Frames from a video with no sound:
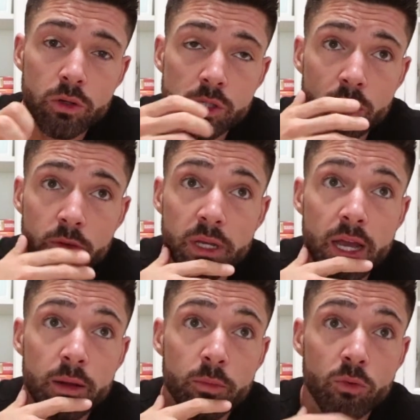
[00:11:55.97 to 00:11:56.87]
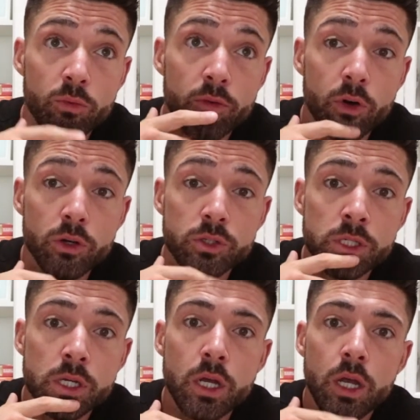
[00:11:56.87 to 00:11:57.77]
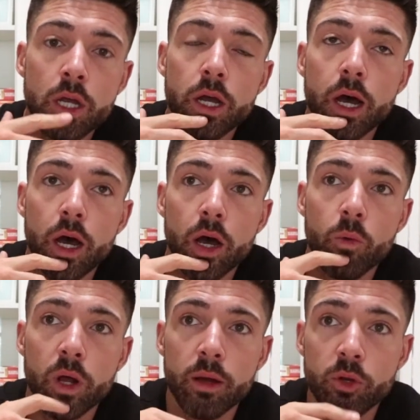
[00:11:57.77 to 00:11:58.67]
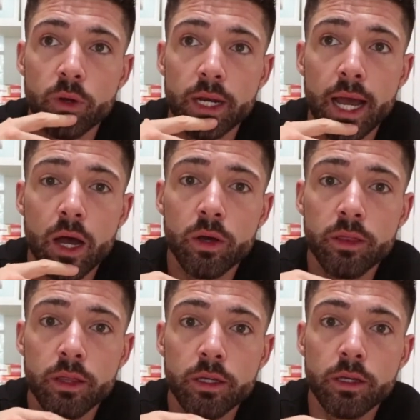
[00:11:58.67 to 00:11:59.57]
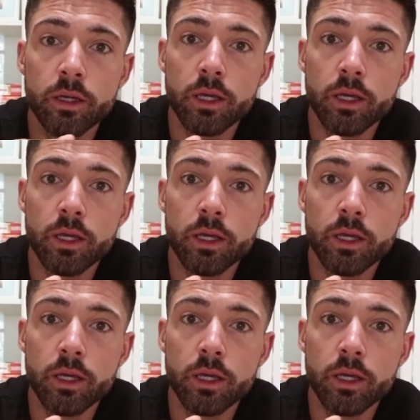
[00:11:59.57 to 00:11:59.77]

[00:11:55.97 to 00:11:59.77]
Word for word: So it'll be kind of reverse uh, what I'm doing now, I think.